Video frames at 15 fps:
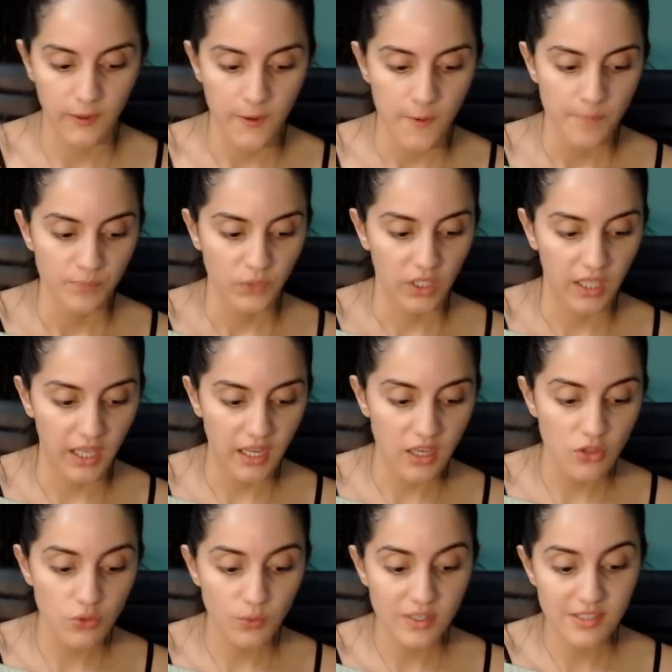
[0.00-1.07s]
Okay, in
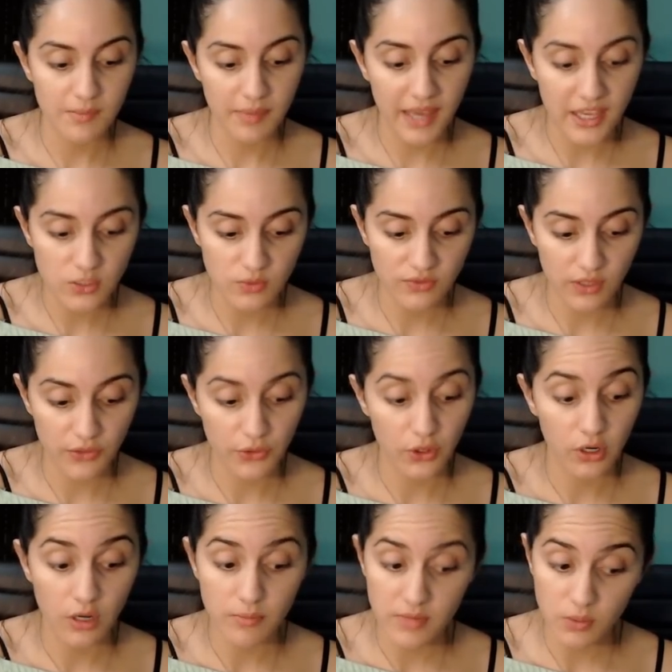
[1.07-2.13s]
the recent past, we've got the
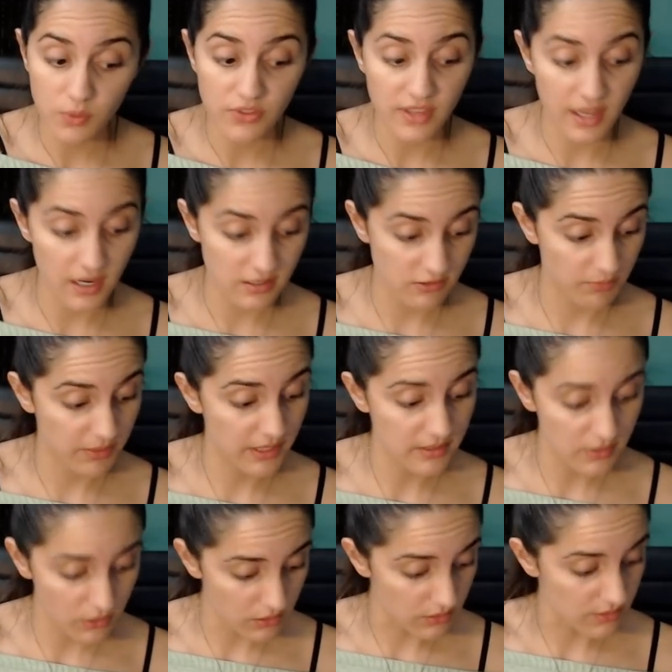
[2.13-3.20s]
Hermit with the Ace of
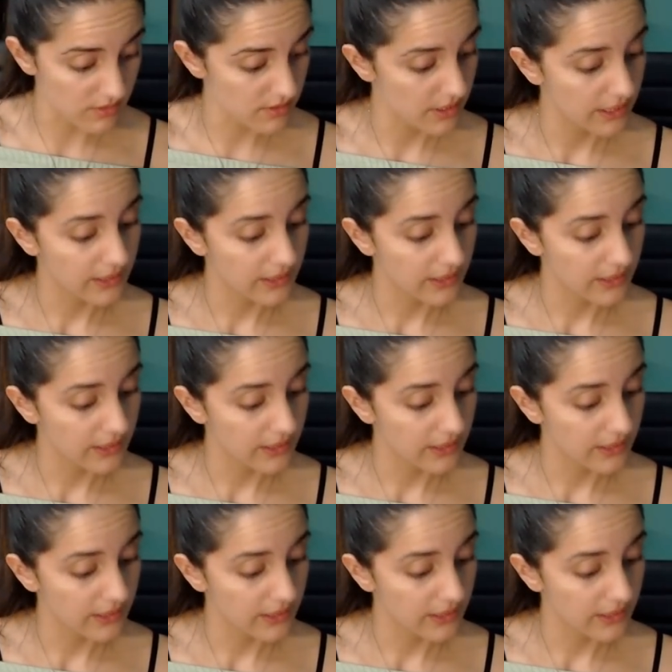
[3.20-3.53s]
Pentacles.